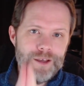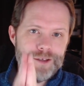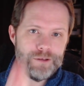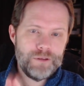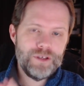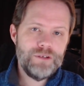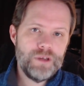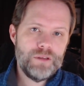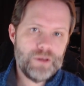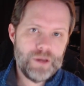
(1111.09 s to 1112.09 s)
so that you
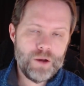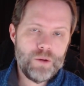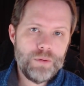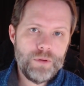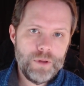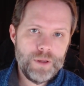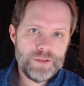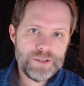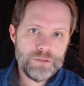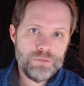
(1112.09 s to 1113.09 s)
get the help
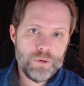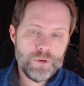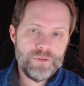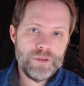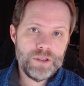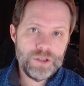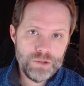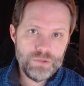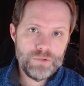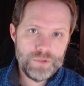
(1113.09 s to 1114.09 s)
and the support that
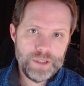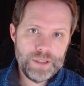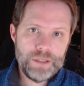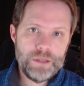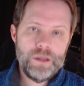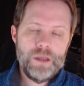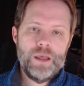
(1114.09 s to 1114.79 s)
you need